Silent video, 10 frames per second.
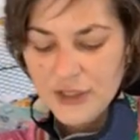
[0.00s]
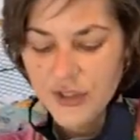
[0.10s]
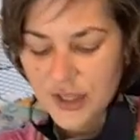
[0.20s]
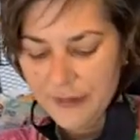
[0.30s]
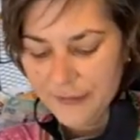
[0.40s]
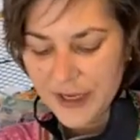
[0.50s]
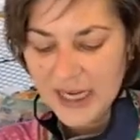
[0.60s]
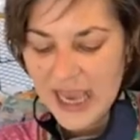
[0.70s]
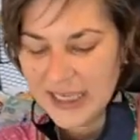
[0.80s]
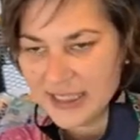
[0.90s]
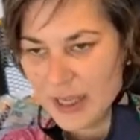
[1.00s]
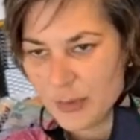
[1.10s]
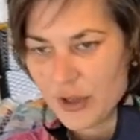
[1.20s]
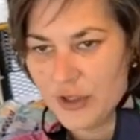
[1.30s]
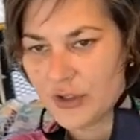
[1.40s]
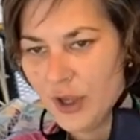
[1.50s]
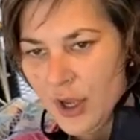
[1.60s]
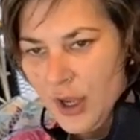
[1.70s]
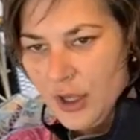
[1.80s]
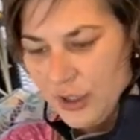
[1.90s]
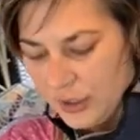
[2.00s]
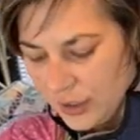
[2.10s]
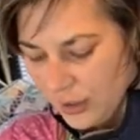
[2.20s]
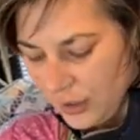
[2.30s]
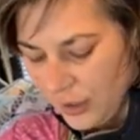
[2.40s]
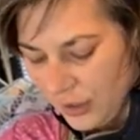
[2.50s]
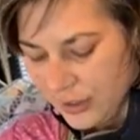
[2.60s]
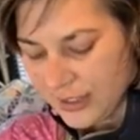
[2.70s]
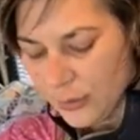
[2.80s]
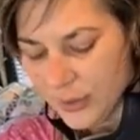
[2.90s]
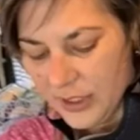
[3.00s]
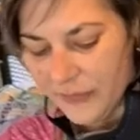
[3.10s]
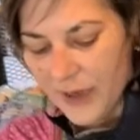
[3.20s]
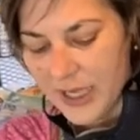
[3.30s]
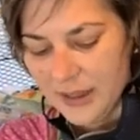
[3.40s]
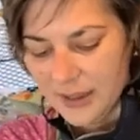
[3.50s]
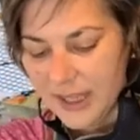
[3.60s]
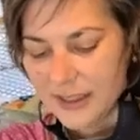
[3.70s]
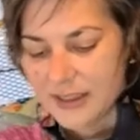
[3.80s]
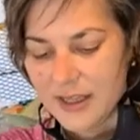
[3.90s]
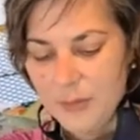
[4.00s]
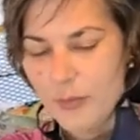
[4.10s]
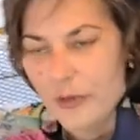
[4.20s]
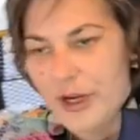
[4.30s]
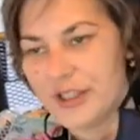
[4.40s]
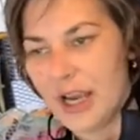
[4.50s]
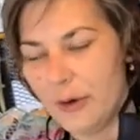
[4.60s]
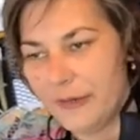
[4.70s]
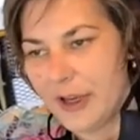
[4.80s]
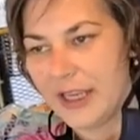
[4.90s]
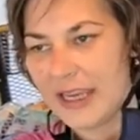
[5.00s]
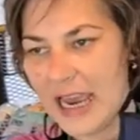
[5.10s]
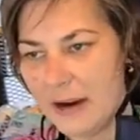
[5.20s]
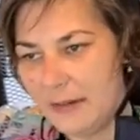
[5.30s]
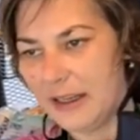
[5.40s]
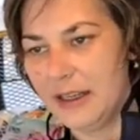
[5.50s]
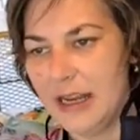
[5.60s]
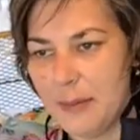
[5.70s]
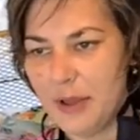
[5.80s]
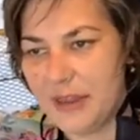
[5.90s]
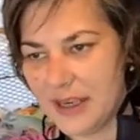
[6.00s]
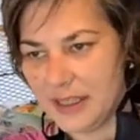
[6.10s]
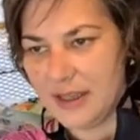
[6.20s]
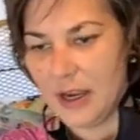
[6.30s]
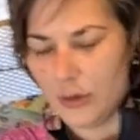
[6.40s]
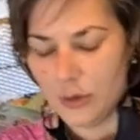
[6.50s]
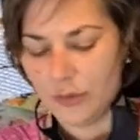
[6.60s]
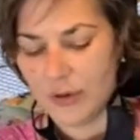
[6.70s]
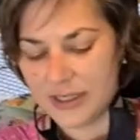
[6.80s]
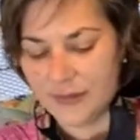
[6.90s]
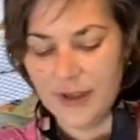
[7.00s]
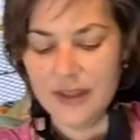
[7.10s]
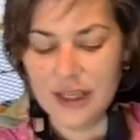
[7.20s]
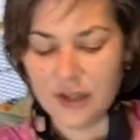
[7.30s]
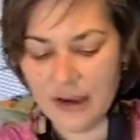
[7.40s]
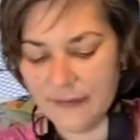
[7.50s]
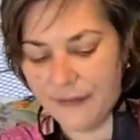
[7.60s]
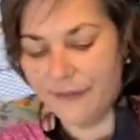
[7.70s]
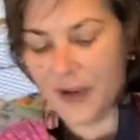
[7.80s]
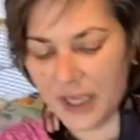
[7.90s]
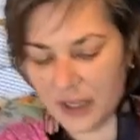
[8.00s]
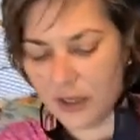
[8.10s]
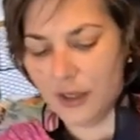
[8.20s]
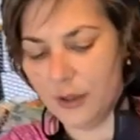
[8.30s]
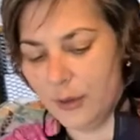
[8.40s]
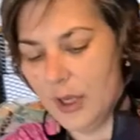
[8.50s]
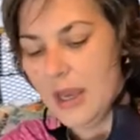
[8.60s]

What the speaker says: I fucking hate it, because you see all these fucking things and they preach how fucking caring and empathetic they are and all the rest of it, and they don't have a fucking clue.